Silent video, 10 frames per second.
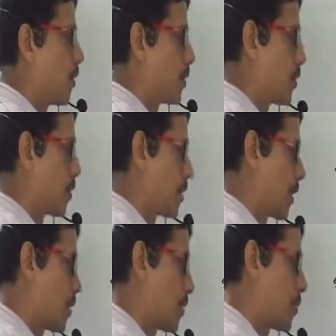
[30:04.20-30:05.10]
What is this?
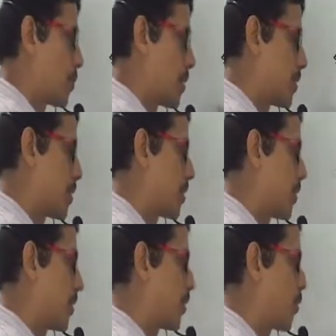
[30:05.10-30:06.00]
36 plus
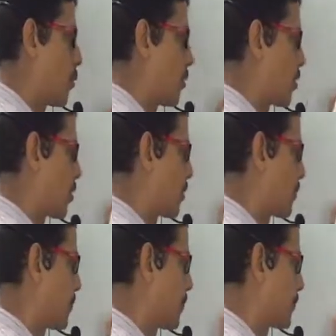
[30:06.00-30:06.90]
16 is how much?